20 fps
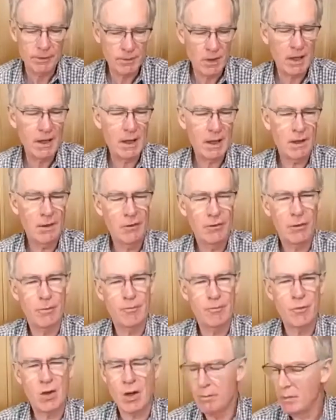And that is a
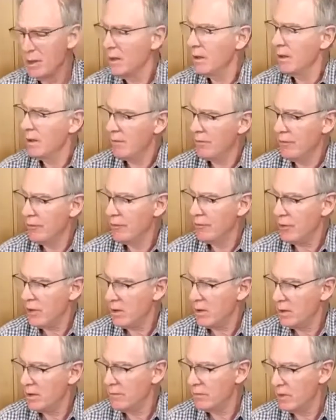completely different
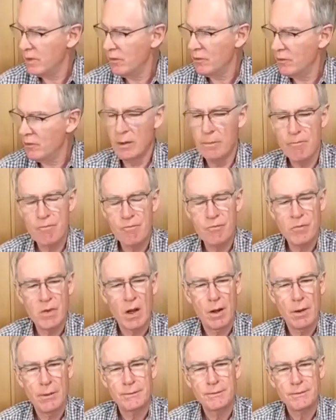style of Riesling.
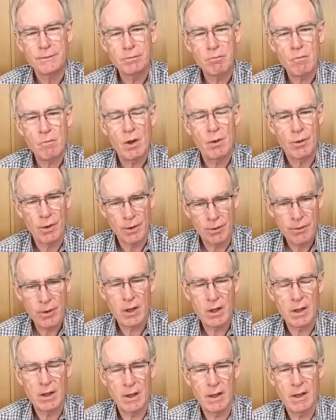You can
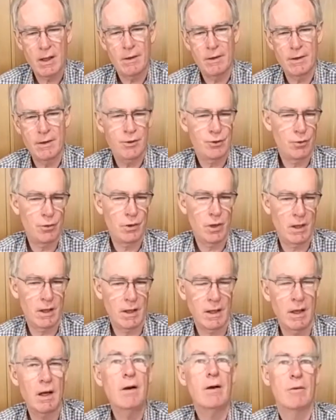drink it now and enjoy it
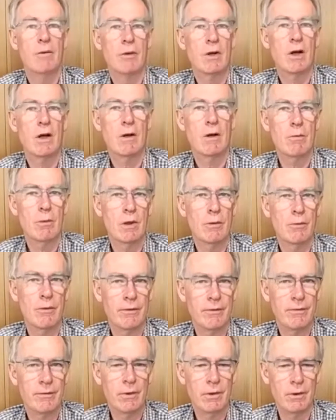now. It would go well
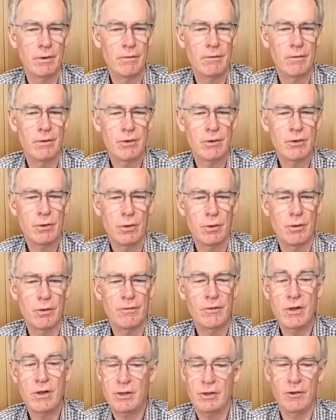with food for sure,
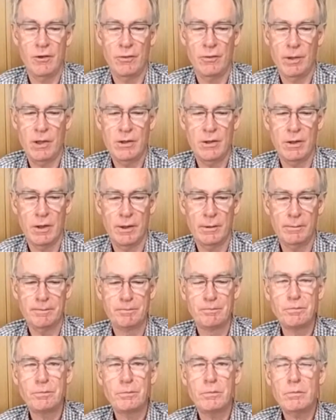fish especially.
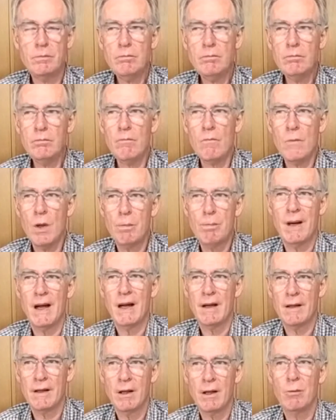
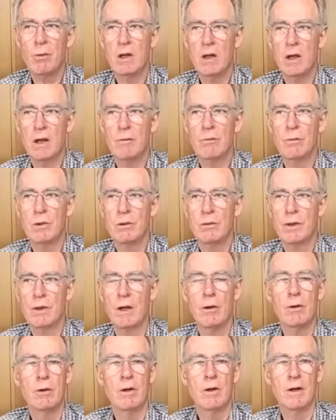But that wine will
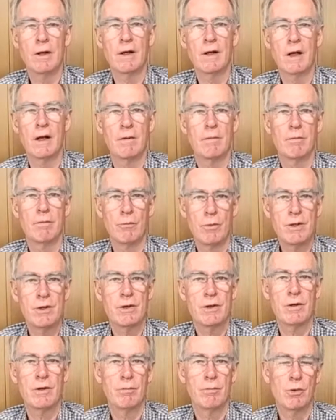go on and get
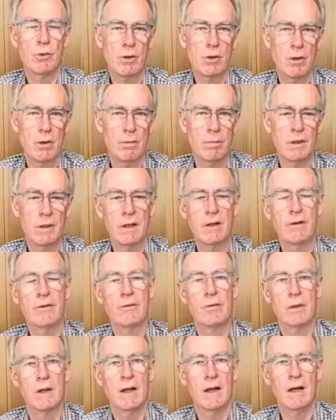richer and more complex
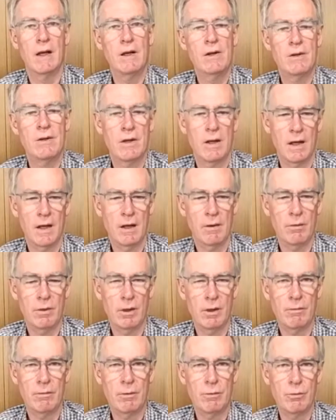with age and
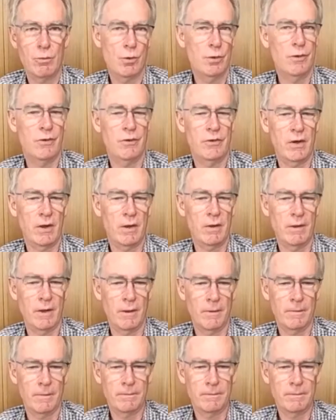really rewards cellaring.